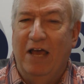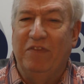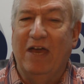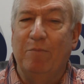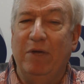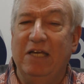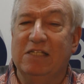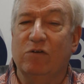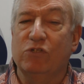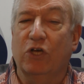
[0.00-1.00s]
And that
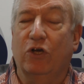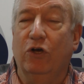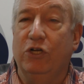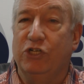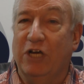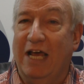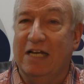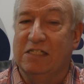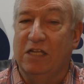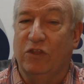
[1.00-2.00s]
means there is a good
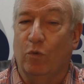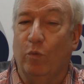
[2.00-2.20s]
chance that the